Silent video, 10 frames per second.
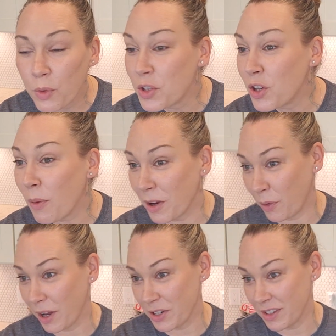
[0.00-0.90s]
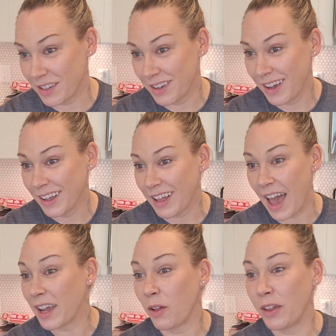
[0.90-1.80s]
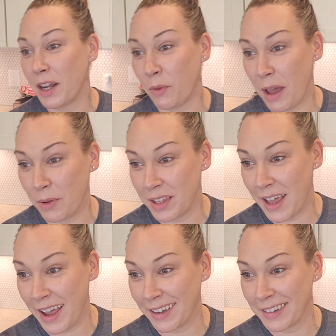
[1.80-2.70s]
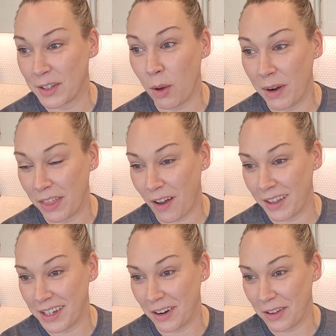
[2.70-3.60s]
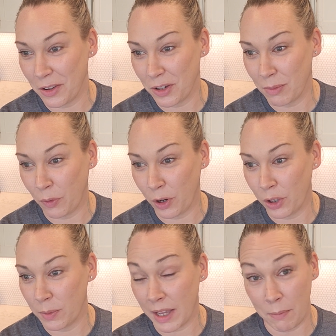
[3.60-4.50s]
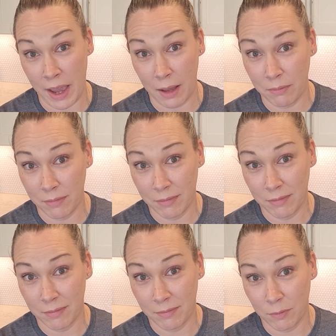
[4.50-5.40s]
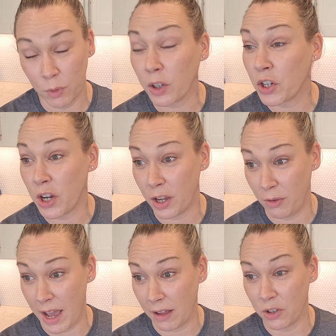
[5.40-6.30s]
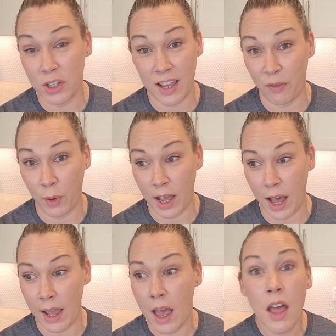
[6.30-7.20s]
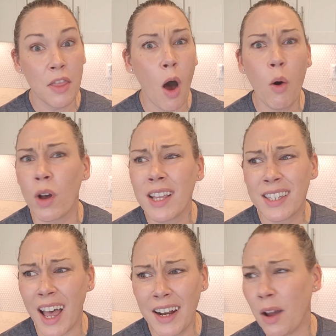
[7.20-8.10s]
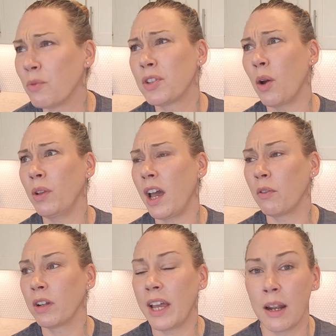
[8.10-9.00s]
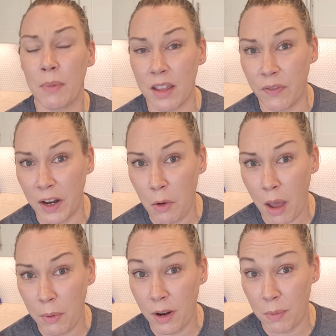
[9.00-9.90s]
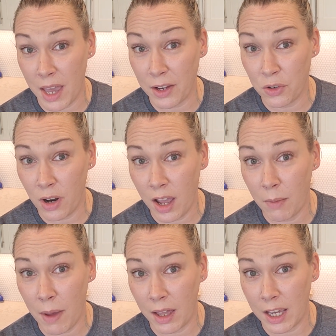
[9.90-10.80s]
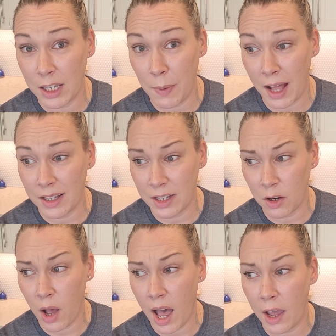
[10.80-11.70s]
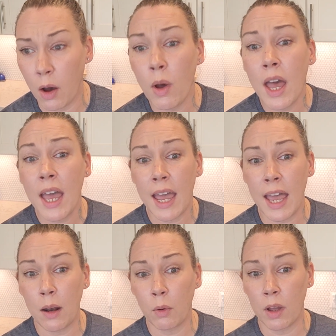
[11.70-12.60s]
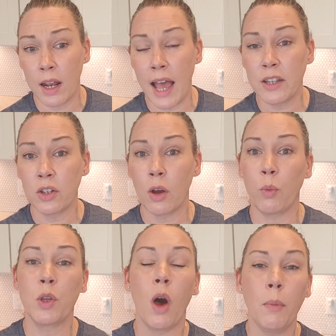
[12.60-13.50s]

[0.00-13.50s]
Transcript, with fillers: so many questions. I can only get away with saying so many thoughts here on YouTube before YouTube's like, ma'am, I'm gonna shut you down, just FYI. Oh, side note, totally unrelated, but the video I put up yesterday about East Palestine, Ohio, it, it has to go, when you